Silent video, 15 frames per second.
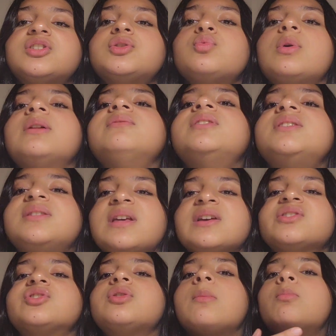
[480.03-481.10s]
is one of the
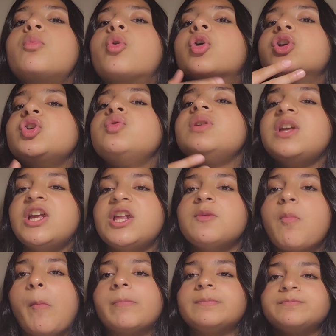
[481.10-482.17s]
things the more you eat,
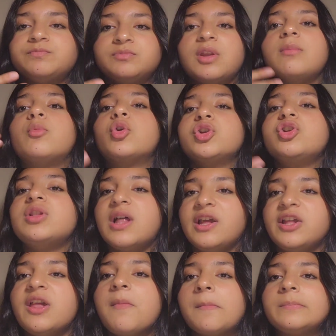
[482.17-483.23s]
the more you
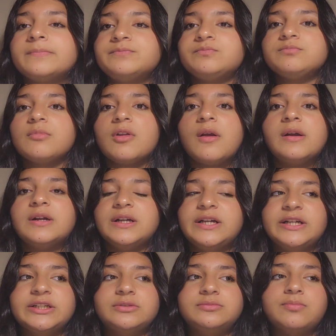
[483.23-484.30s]
like it.
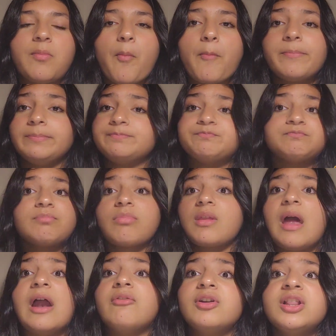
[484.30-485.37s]
And
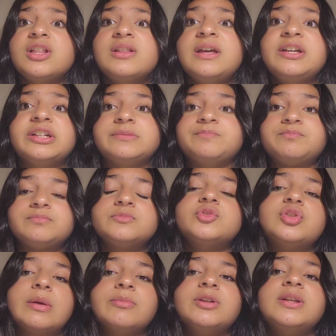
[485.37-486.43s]
I really like it.
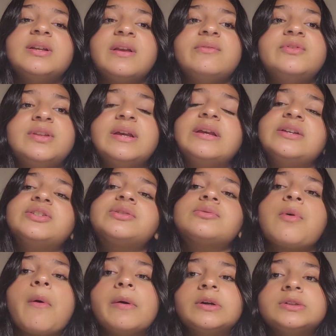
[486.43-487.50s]
So I'm gonna give this
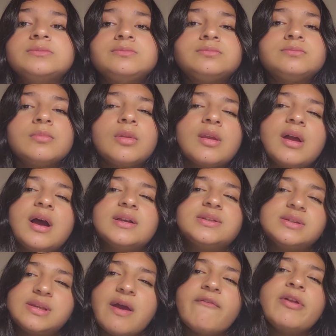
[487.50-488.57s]
a
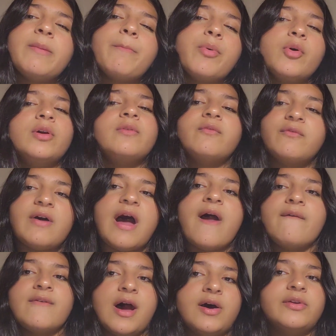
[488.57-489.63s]

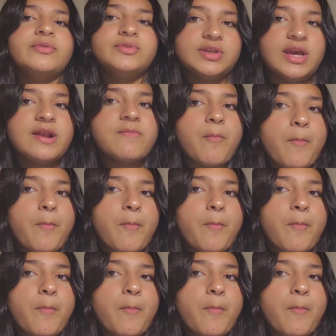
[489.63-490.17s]
7.5 out of 10.